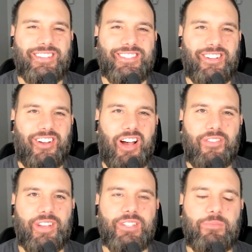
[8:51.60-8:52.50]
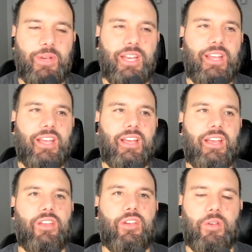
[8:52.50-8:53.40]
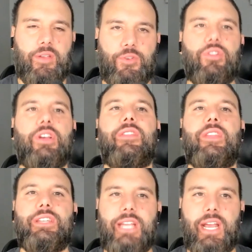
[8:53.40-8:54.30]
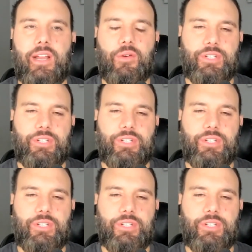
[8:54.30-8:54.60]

It's a little obvious, but if you look in the data,